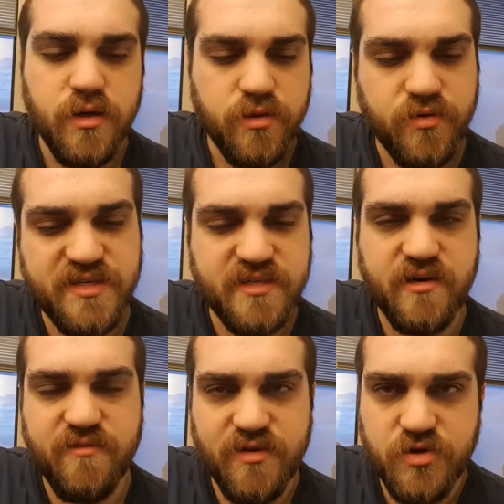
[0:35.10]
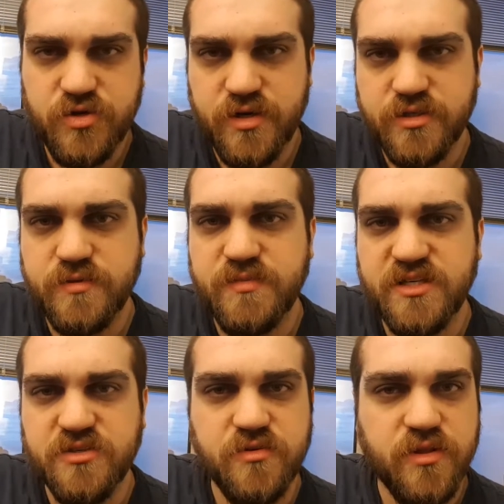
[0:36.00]
The reason interventionism
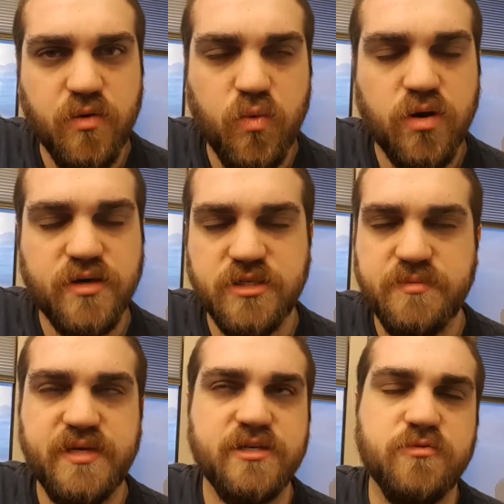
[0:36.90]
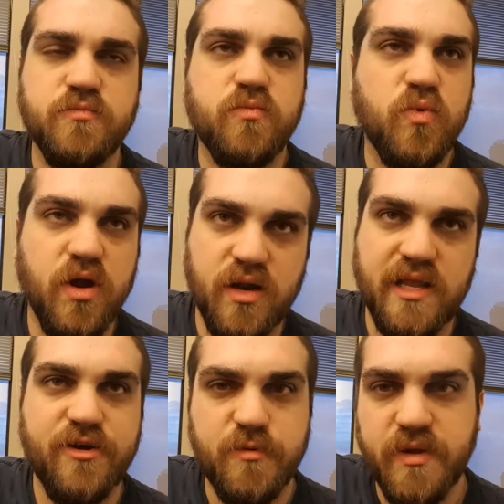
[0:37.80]
doesn't really work is because we're not
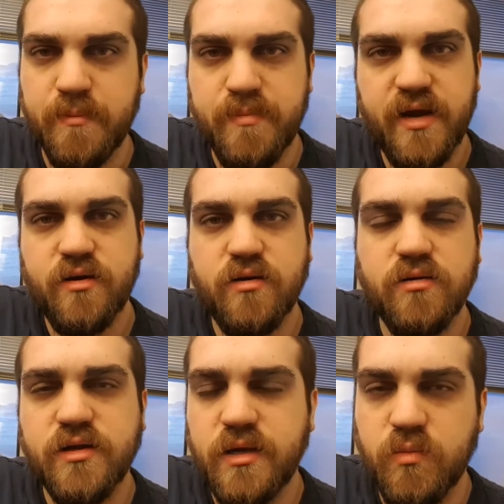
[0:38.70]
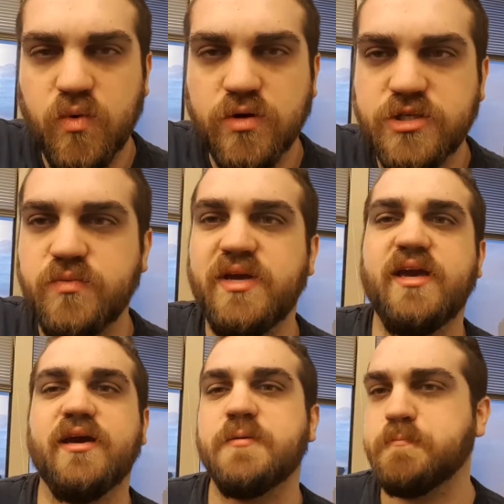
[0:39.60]
allowed to be empirical anymore, so we
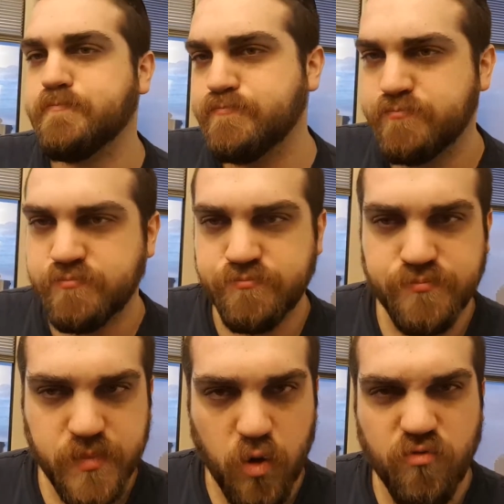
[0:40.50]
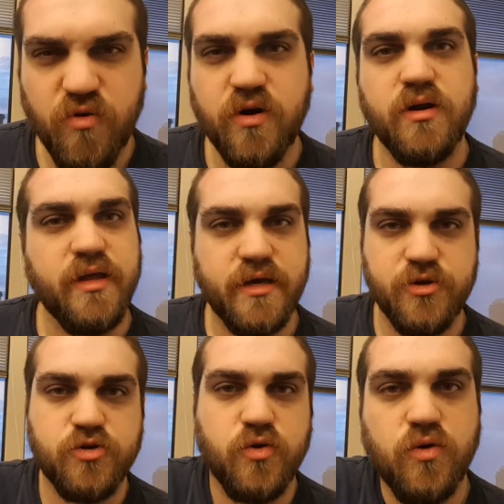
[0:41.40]
can't overtly
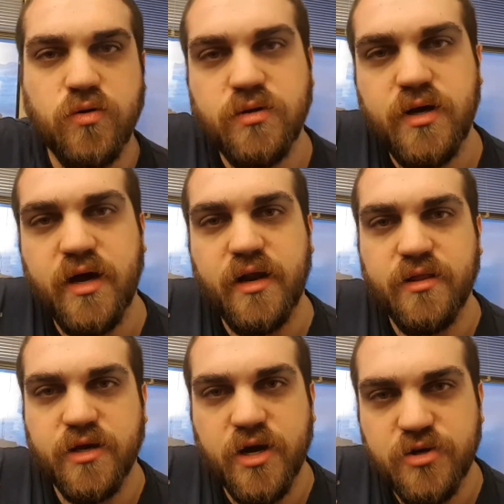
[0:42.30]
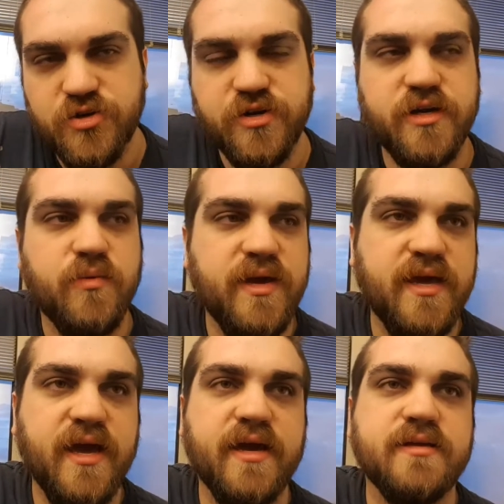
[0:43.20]
control another country. We
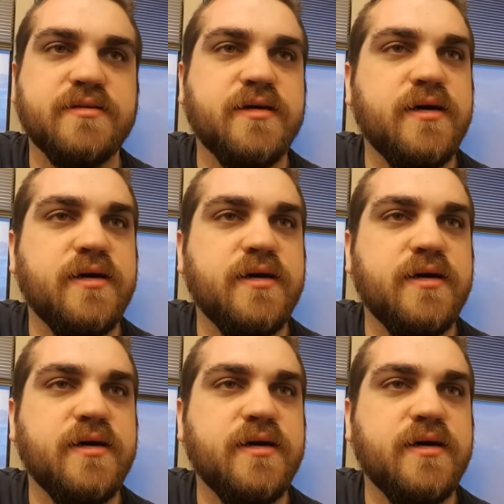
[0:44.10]
can't